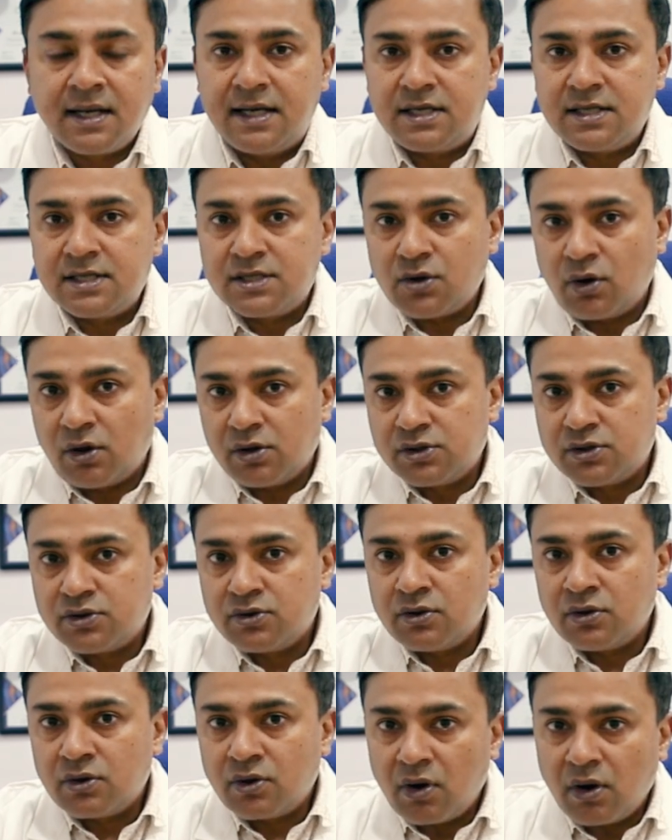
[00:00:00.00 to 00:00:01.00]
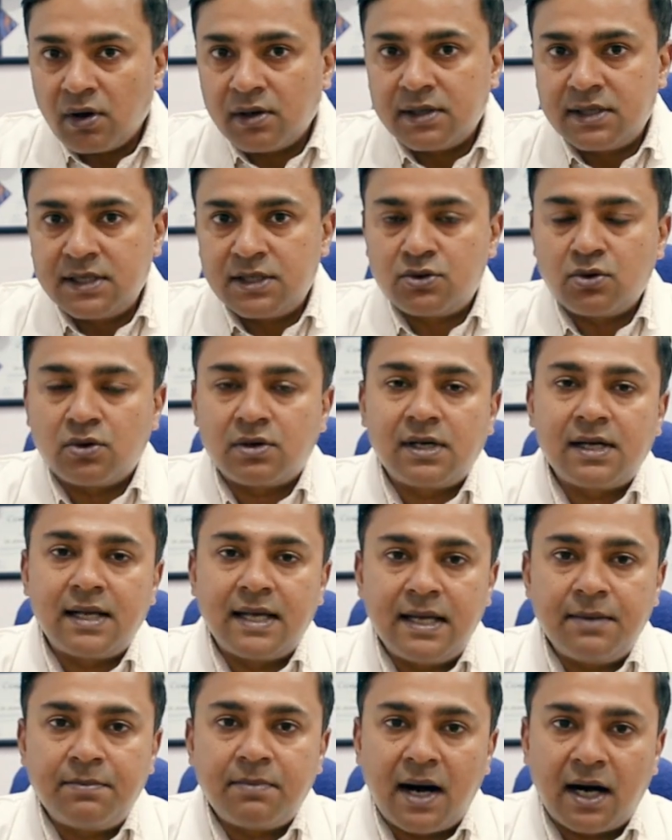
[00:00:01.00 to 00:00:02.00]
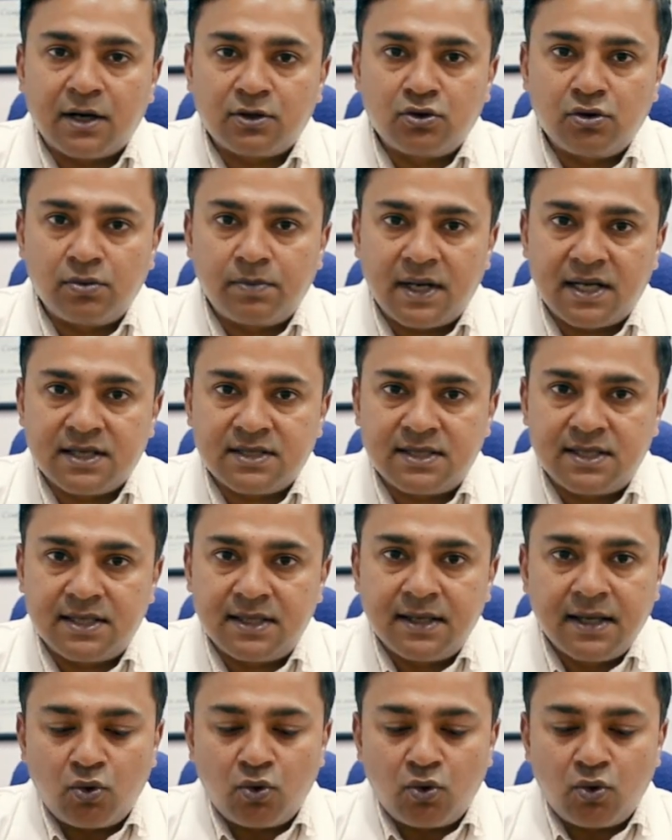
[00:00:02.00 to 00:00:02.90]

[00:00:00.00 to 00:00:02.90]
it is also called the total hip arthroplasty.